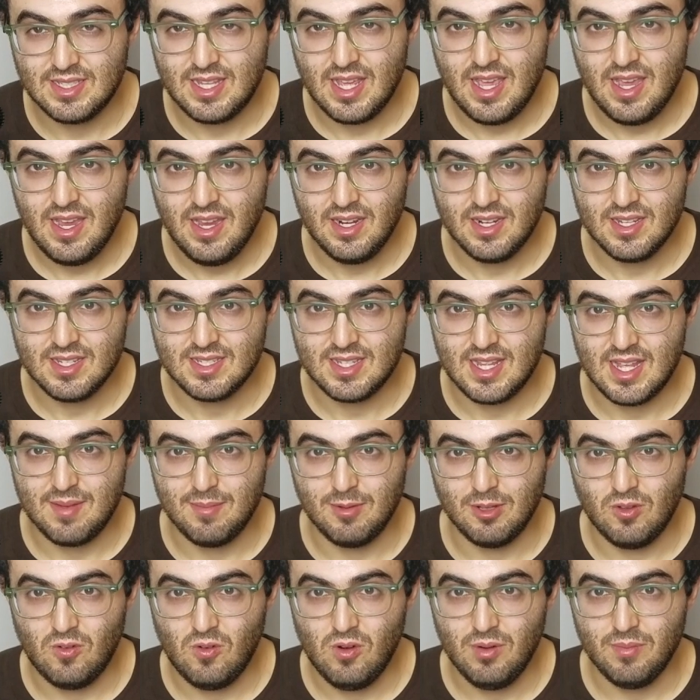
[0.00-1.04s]
in a stable
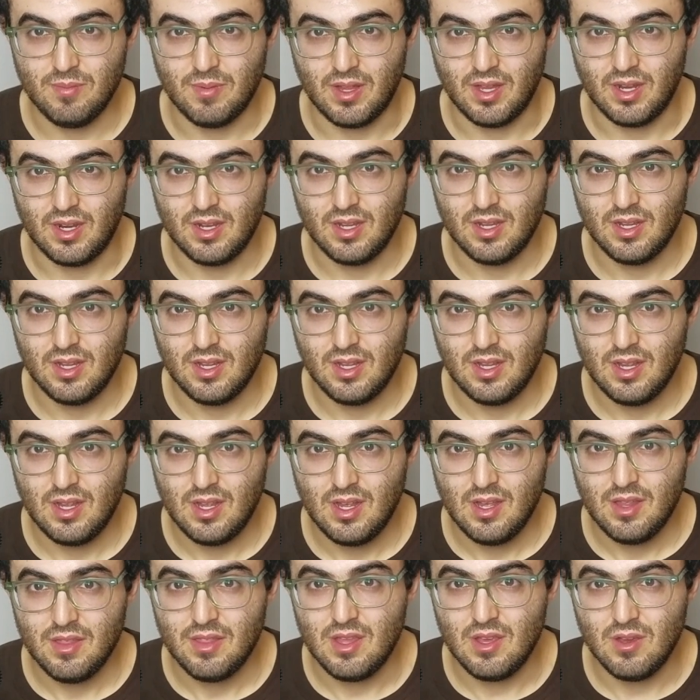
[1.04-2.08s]
orbit.
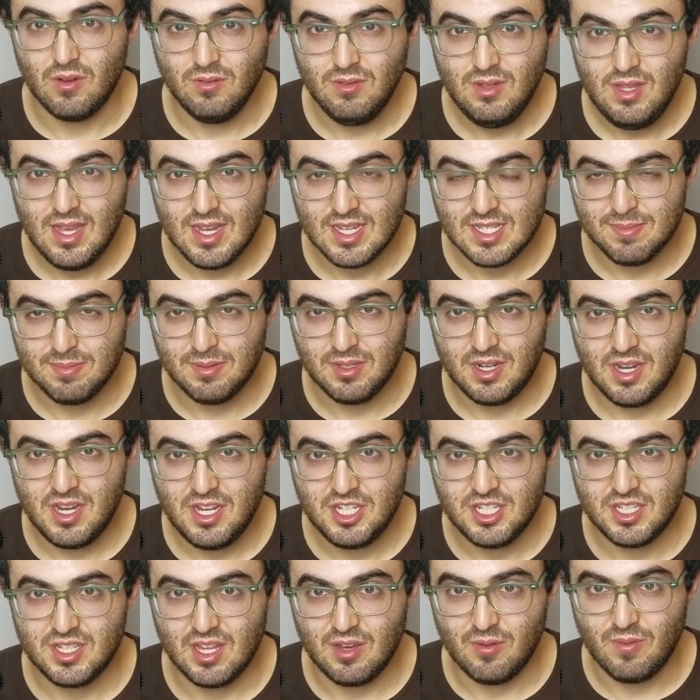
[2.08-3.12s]
The only explanation
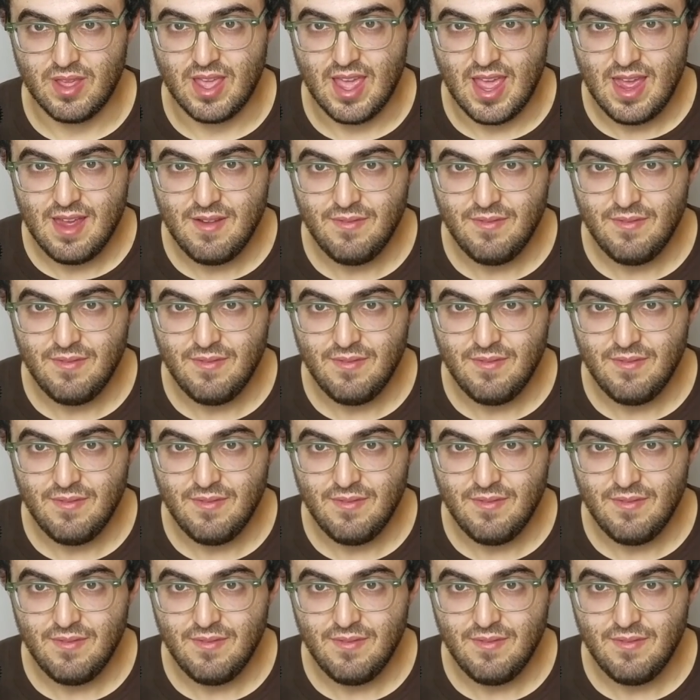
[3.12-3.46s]
that we have for